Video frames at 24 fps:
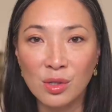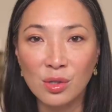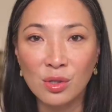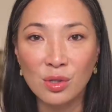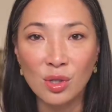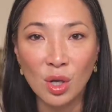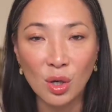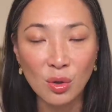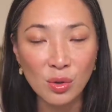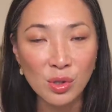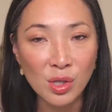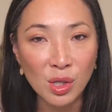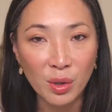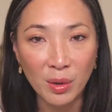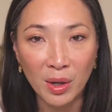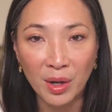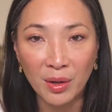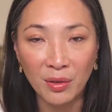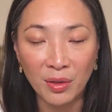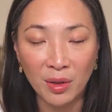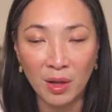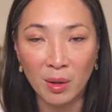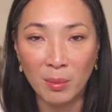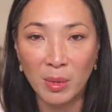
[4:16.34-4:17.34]
so, so
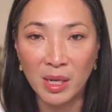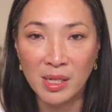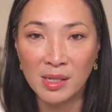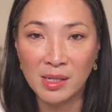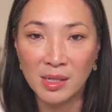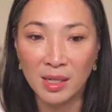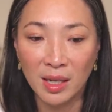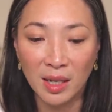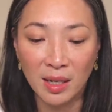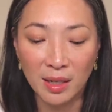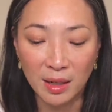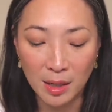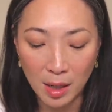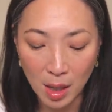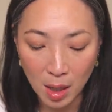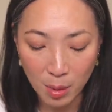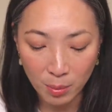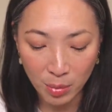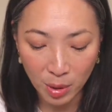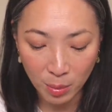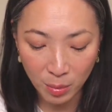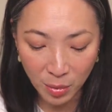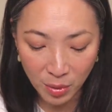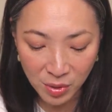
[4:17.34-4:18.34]
healthy on my skin.
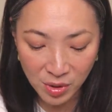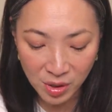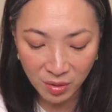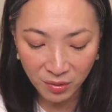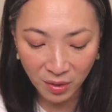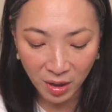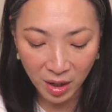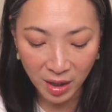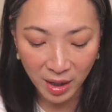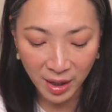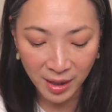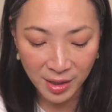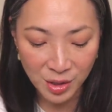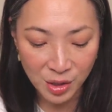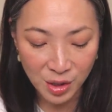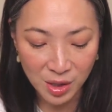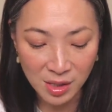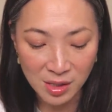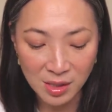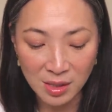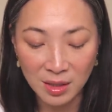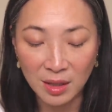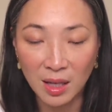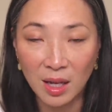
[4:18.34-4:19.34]
But most of all, I
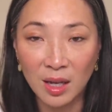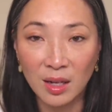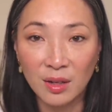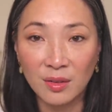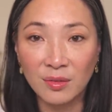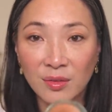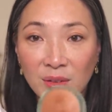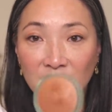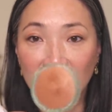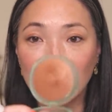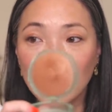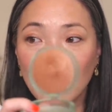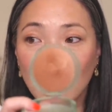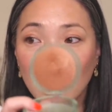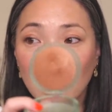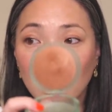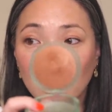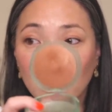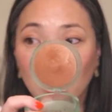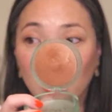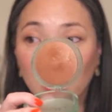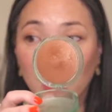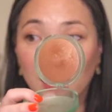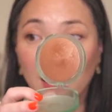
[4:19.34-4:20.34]
just love this kind
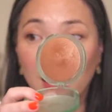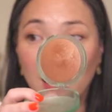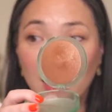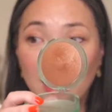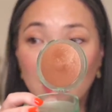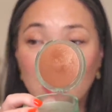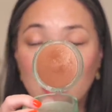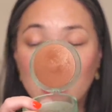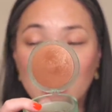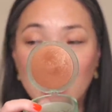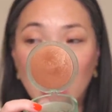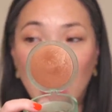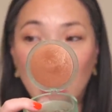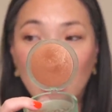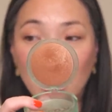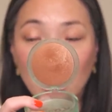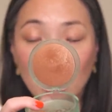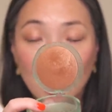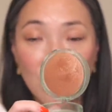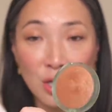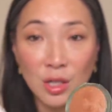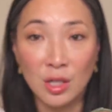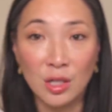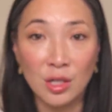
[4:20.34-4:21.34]
of like
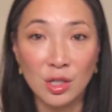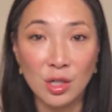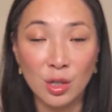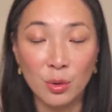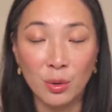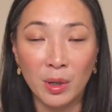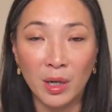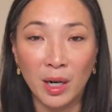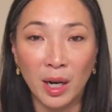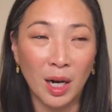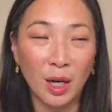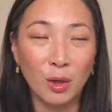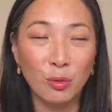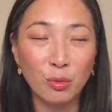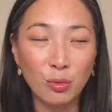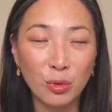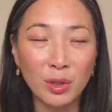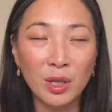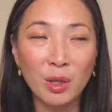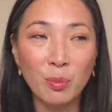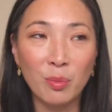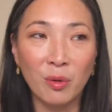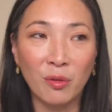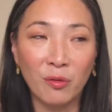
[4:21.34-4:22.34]
satiny sheen to it. I
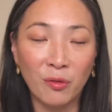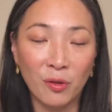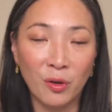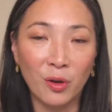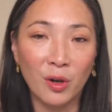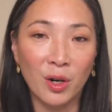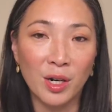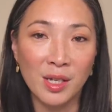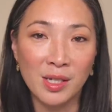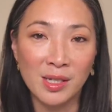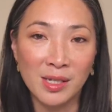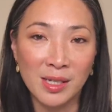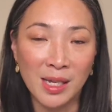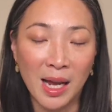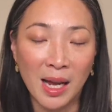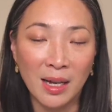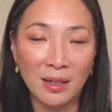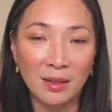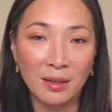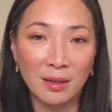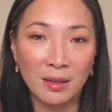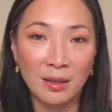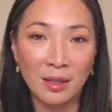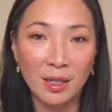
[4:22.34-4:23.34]
really prefer a
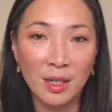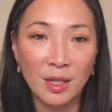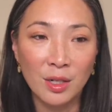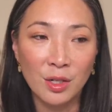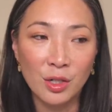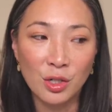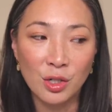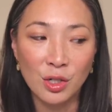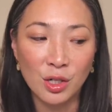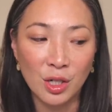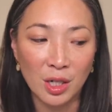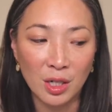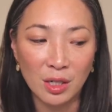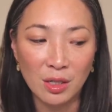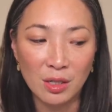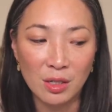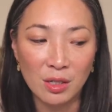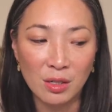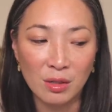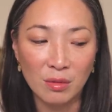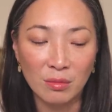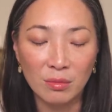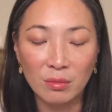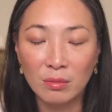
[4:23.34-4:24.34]
satin sheen
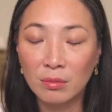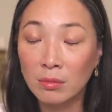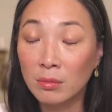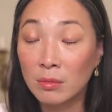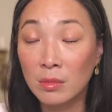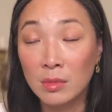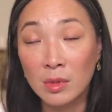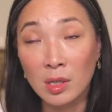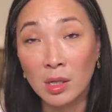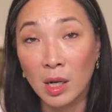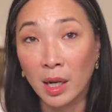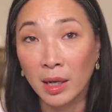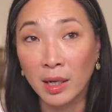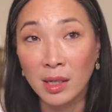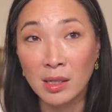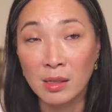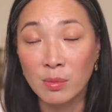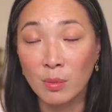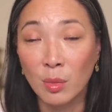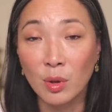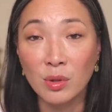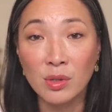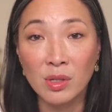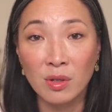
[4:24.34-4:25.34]
to, to I
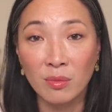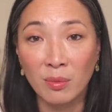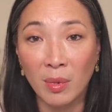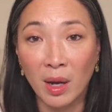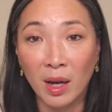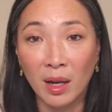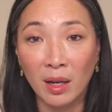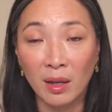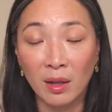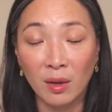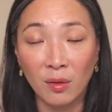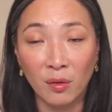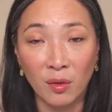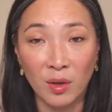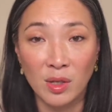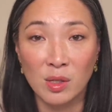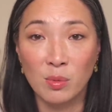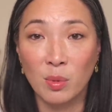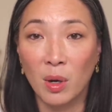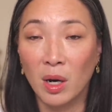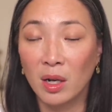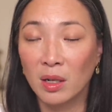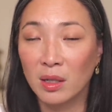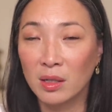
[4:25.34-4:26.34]
guess, most of my face
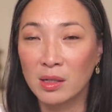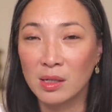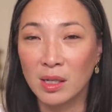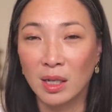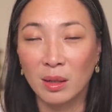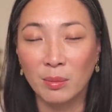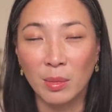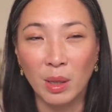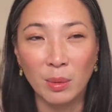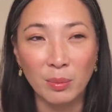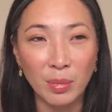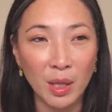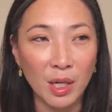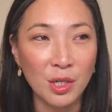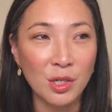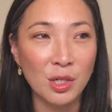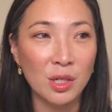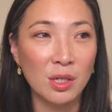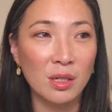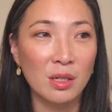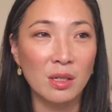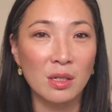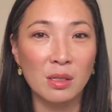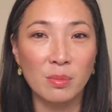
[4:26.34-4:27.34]
products, like my
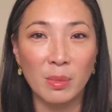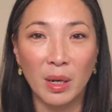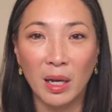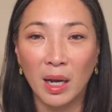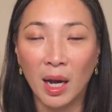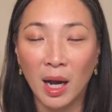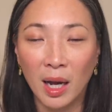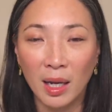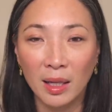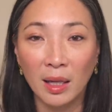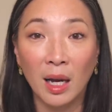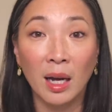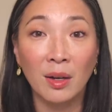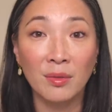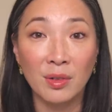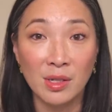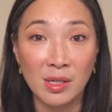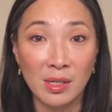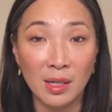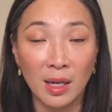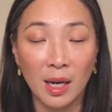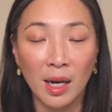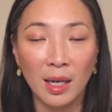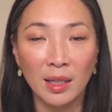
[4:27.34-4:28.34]
blushes, my high,
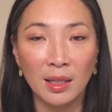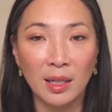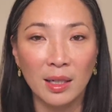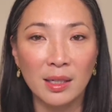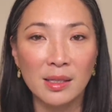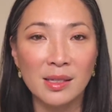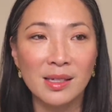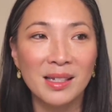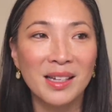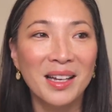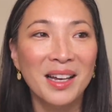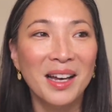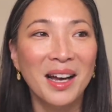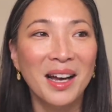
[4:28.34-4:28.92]
obviously highlights,